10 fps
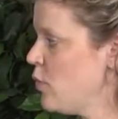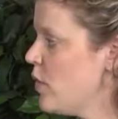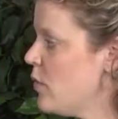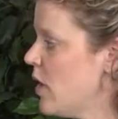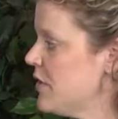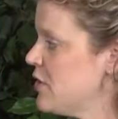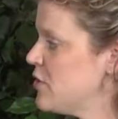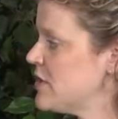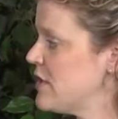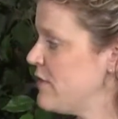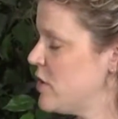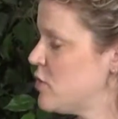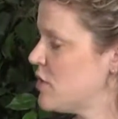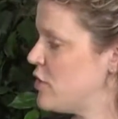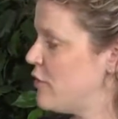We want those
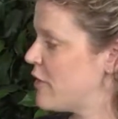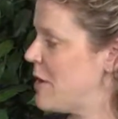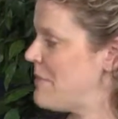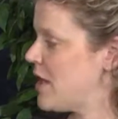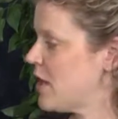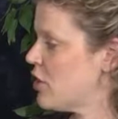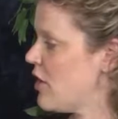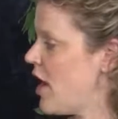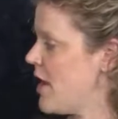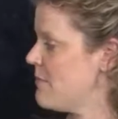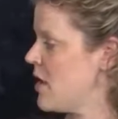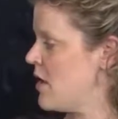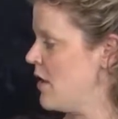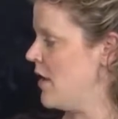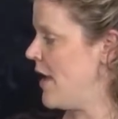individuals who have committed a crime
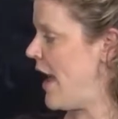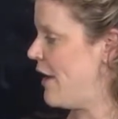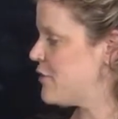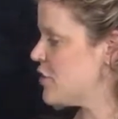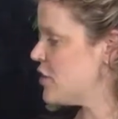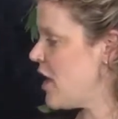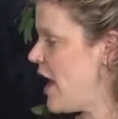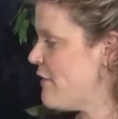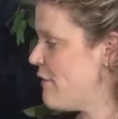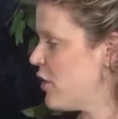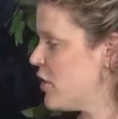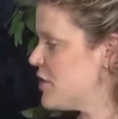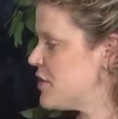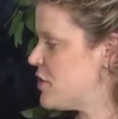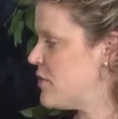after July
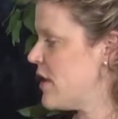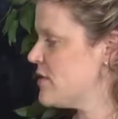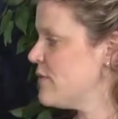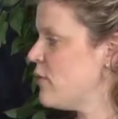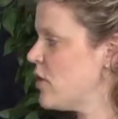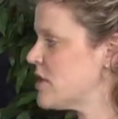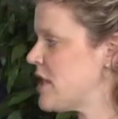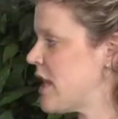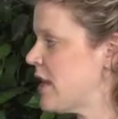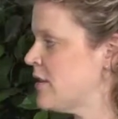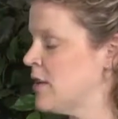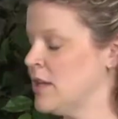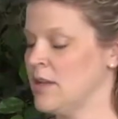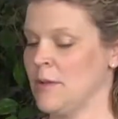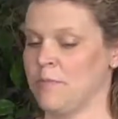1st, 2014,
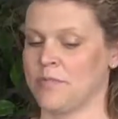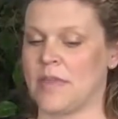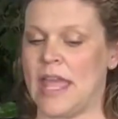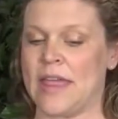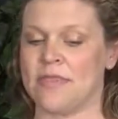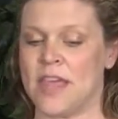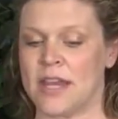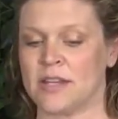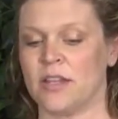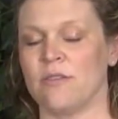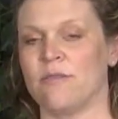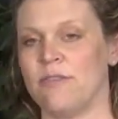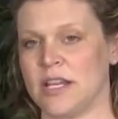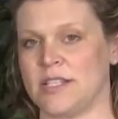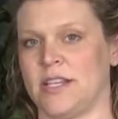and then
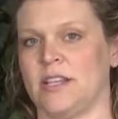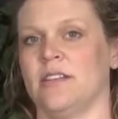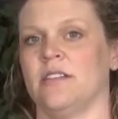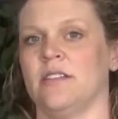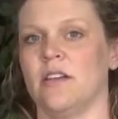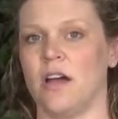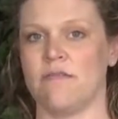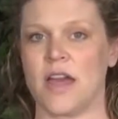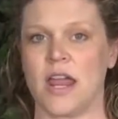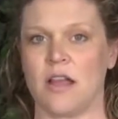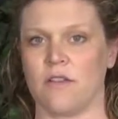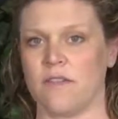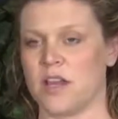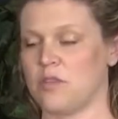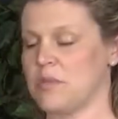convicted of that
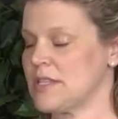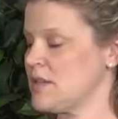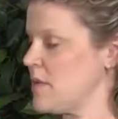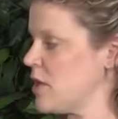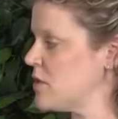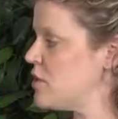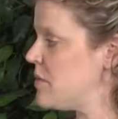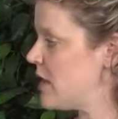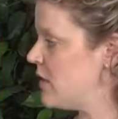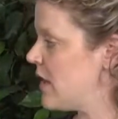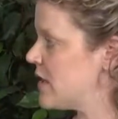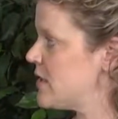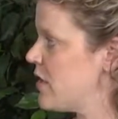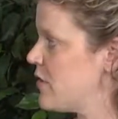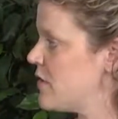aggravated misdemeanor to be
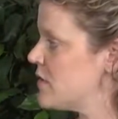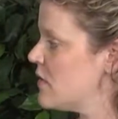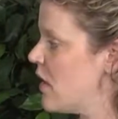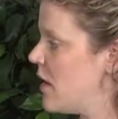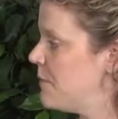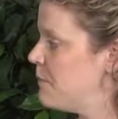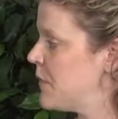collected under this law.